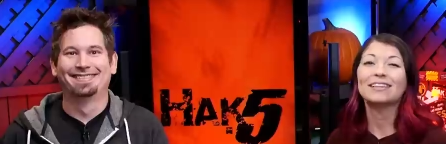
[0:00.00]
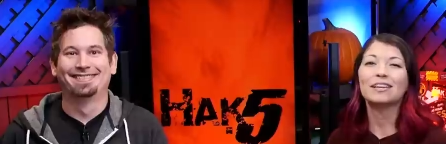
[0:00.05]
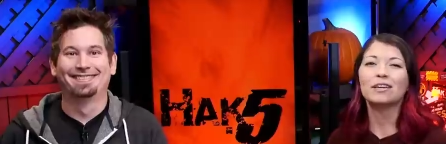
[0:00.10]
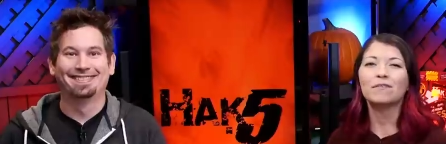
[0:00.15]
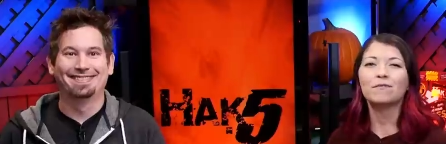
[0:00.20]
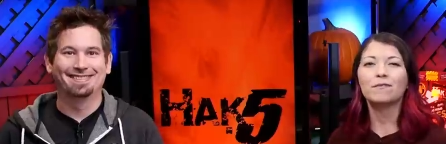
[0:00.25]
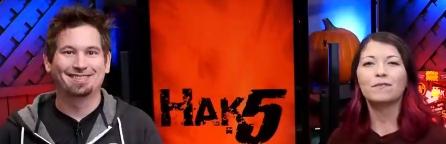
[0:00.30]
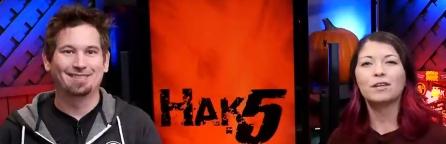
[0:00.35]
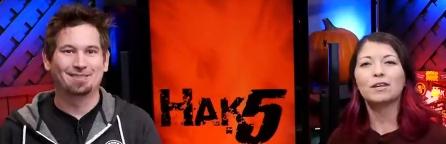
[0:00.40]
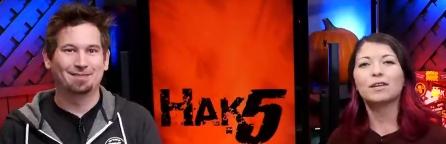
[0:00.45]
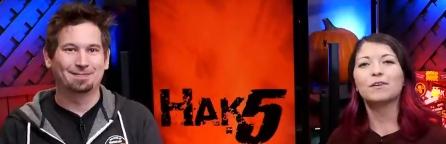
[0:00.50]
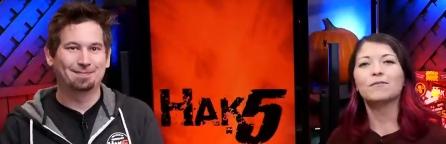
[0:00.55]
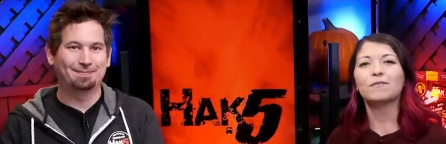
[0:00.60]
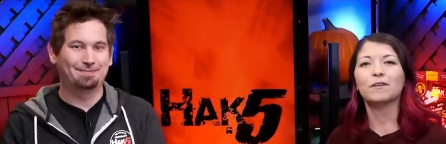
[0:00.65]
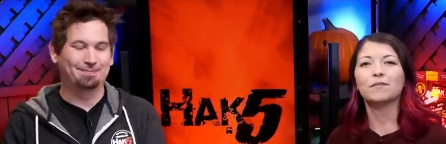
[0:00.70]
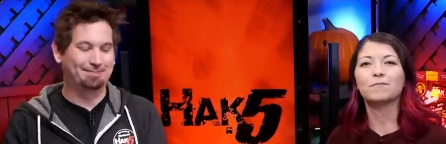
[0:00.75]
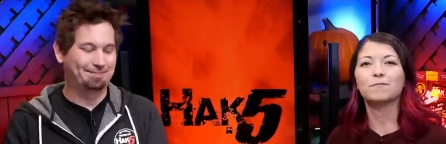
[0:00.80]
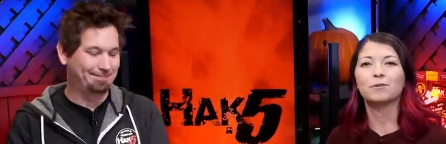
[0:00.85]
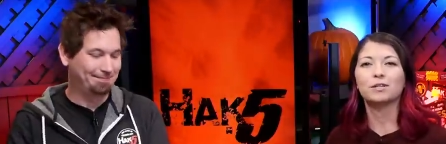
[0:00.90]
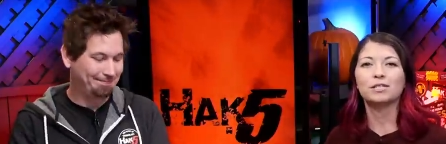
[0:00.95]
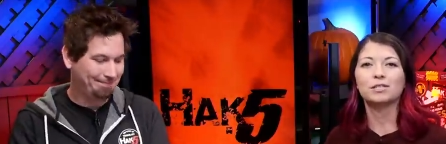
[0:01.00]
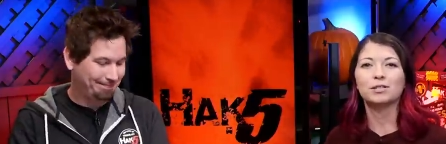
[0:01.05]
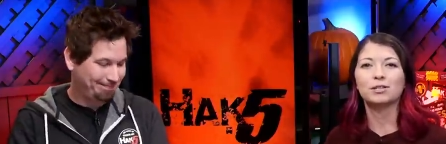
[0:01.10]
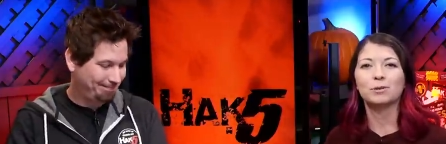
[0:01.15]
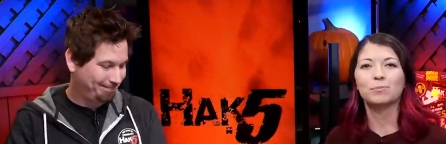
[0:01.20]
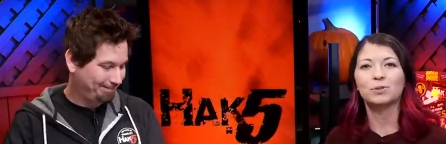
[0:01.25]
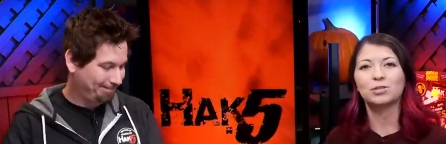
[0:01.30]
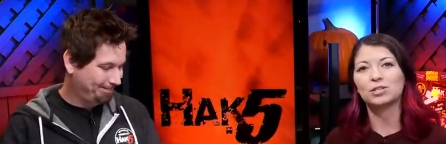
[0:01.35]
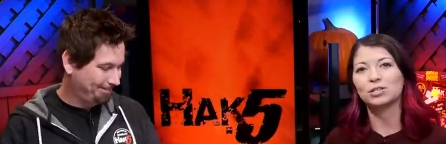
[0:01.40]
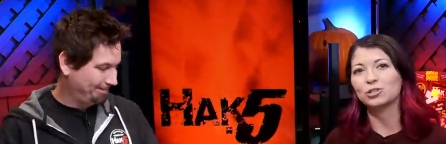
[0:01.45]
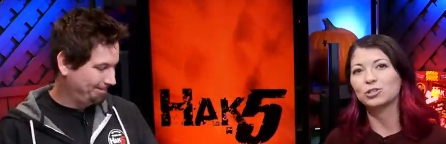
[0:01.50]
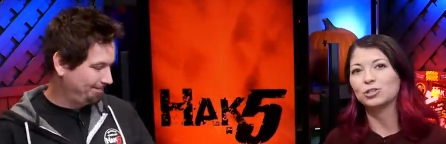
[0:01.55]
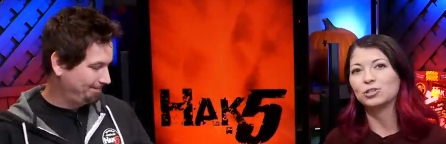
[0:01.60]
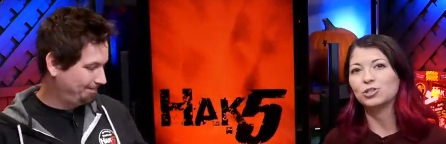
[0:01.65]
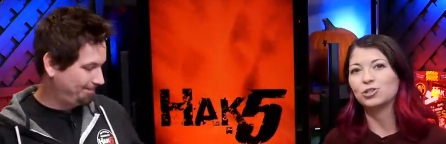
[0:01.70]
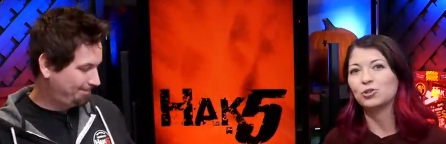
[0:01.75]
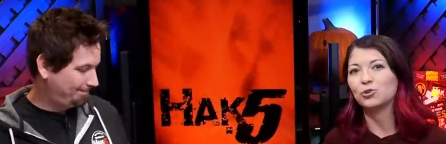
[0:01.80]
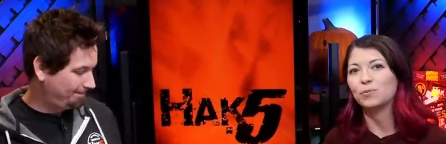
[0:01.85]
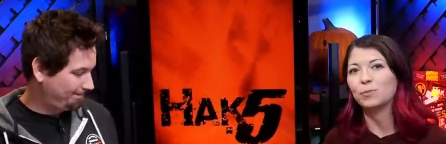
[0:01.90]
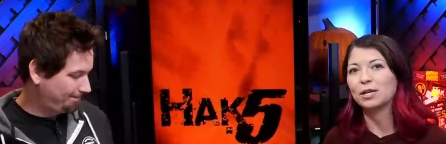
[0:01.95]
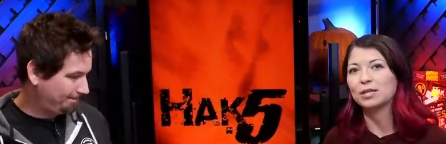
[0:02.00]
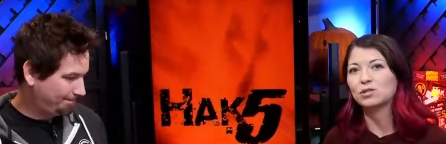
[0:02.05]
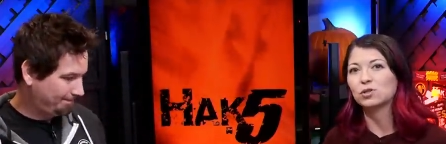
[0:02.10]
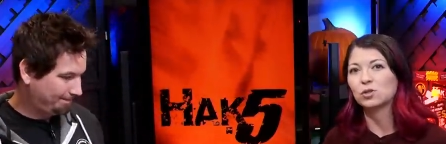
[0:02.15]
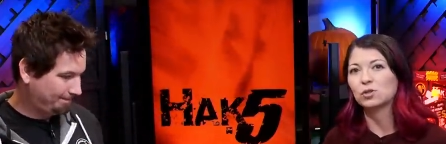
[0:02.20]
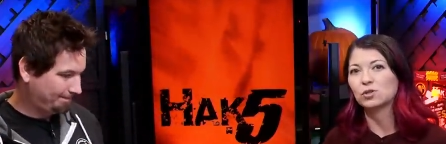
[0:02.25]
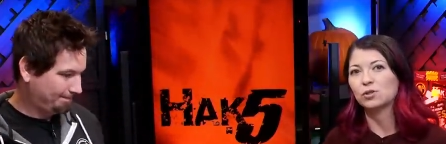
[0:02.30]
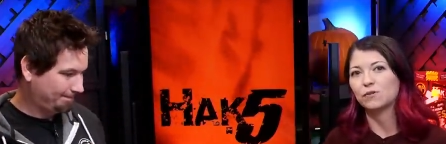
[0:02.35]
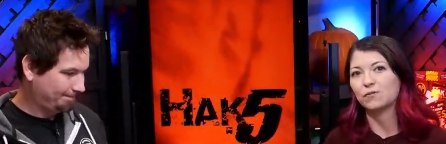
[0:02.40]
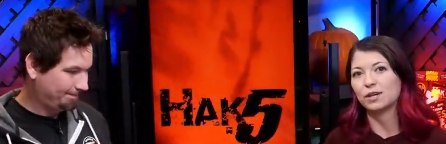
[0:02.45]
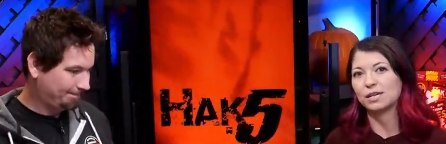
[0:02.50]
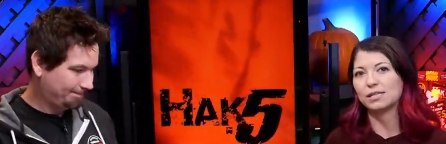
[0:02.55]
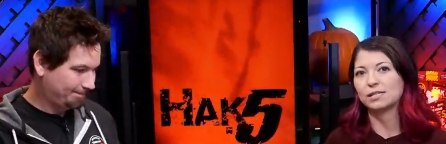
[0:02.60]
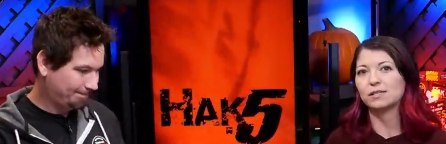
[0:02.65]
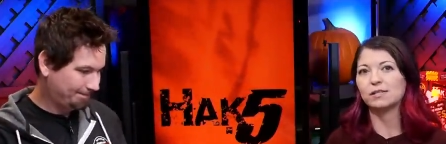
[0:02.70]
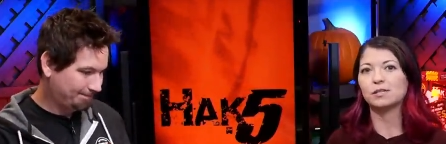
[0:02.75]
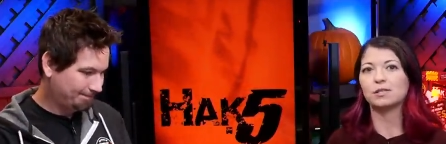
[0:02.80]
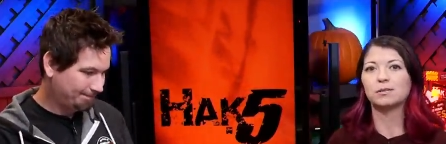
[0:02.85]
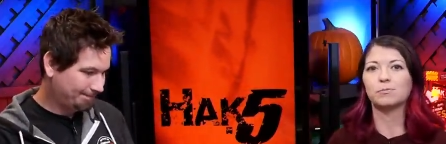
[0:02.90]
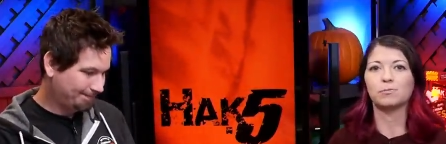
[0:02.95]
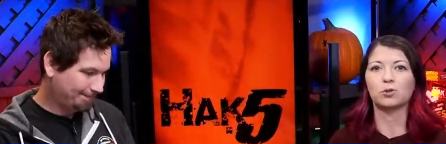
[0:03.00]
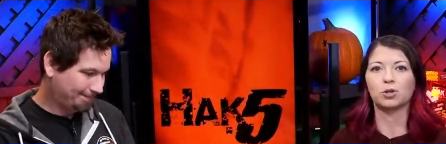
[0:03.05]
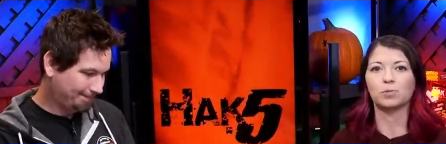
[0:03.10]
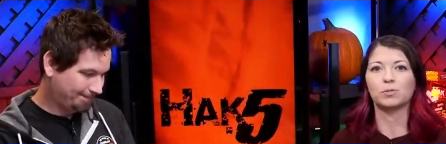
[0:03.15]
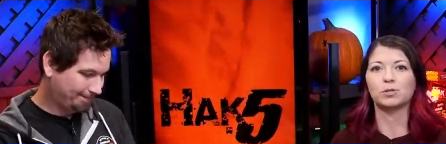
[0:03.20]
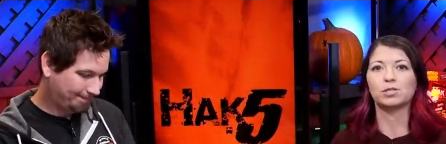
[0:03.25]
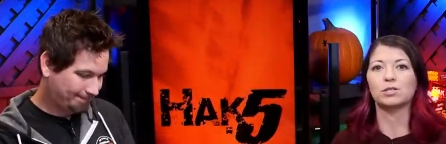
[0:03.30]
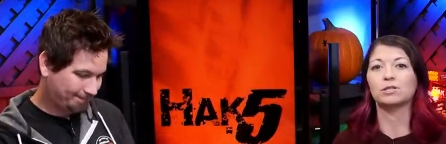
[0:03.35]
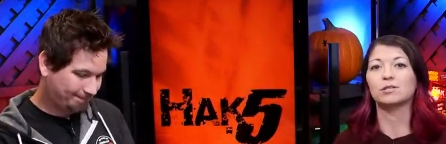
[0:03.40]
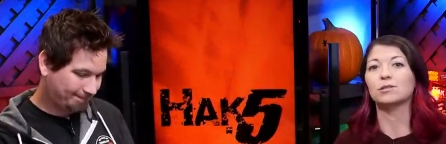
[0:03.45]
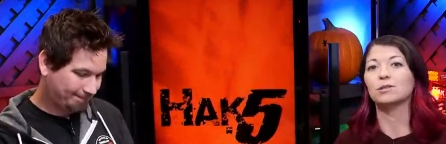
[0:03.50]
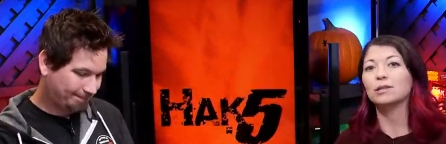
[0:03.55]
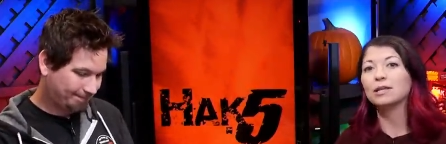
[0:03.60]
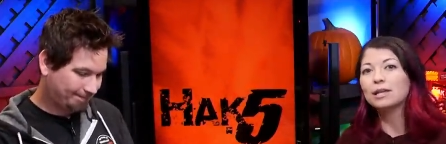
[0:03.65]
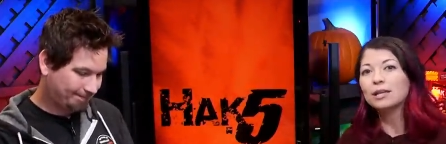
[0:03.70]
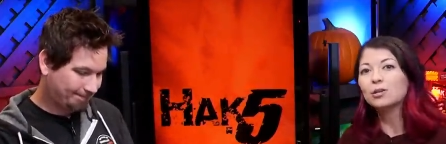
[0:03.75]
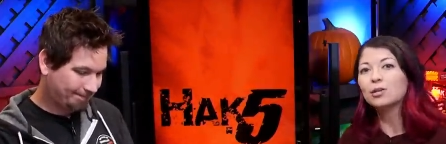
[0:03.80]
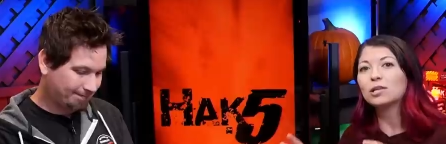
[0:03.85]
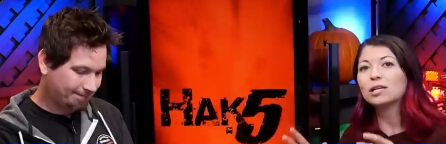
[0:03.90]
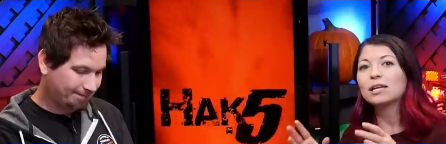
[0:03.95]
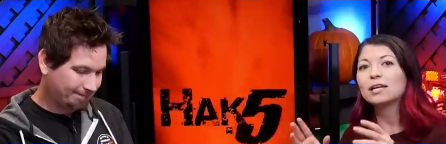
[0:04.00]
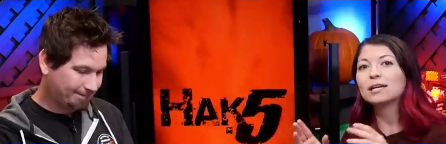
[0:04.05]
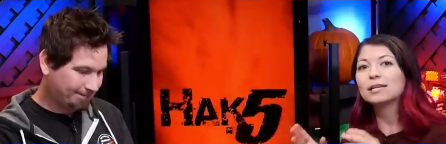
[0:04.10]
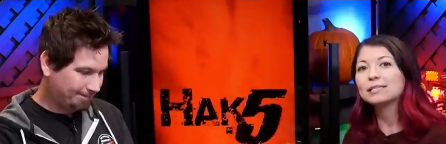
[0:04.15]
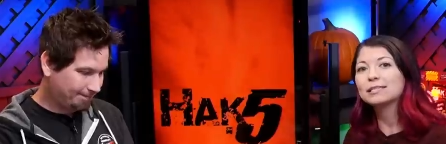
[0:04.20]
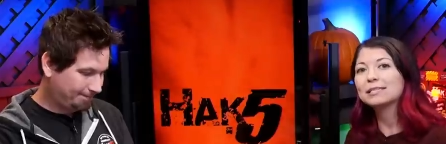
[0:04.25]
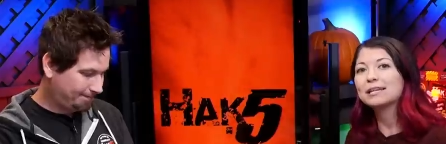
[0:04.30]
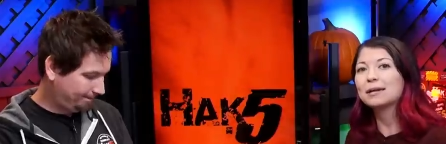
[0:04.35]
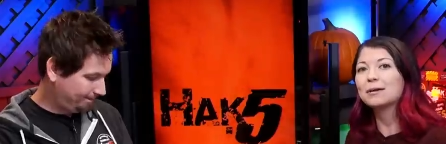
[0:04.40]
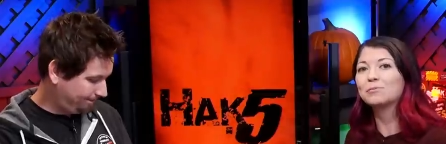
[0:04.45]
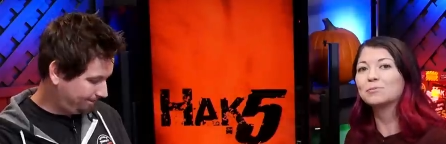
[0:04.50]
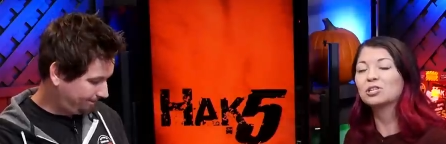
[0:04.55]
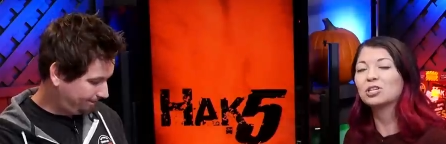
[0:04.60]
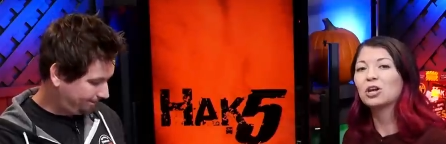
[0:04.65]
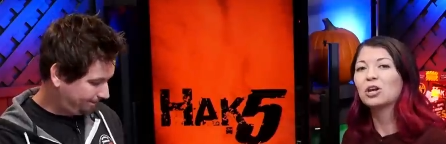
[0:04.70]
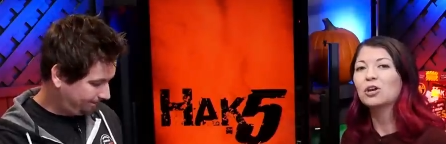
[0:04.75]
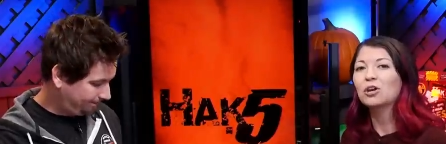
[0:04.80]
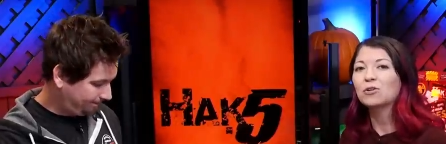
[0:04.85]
Speaker 1: the F EFF recently petitioned to make certain devices and purposes legally exempt